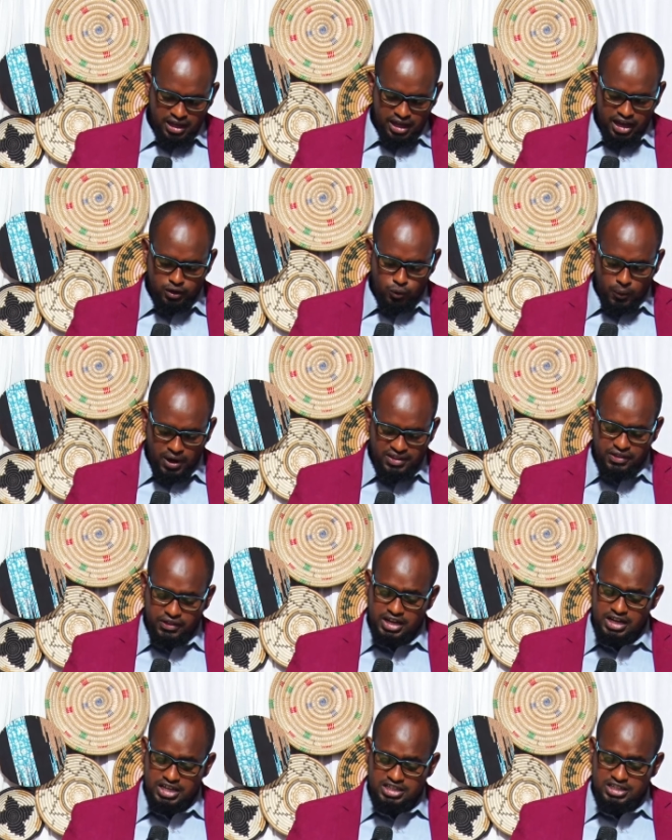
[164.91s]
And whether
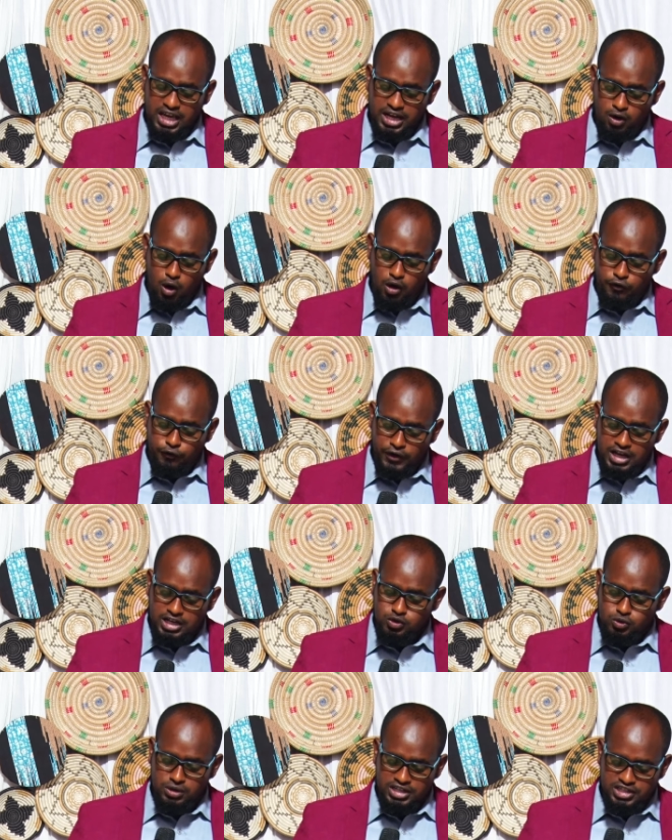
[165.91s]
they listen or fail
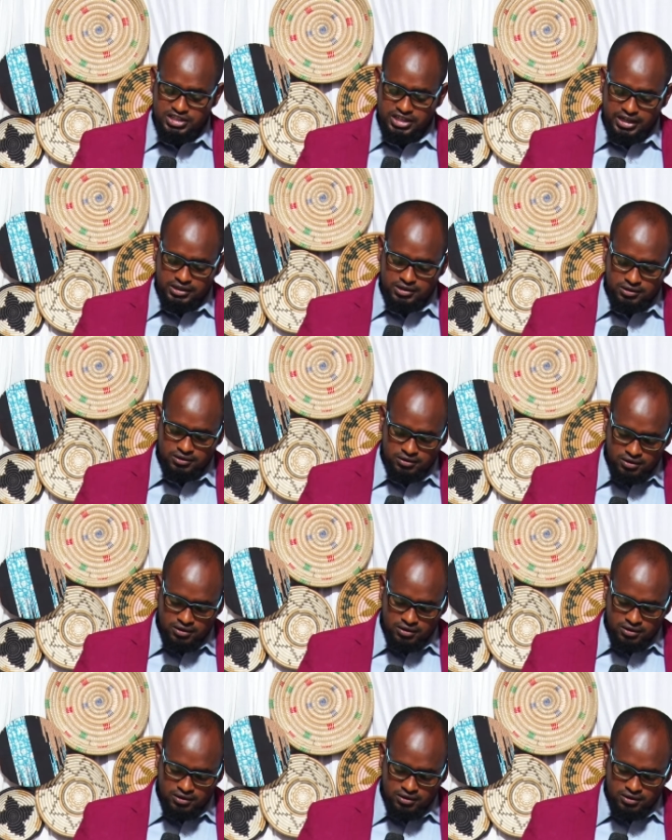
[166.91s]
to listen,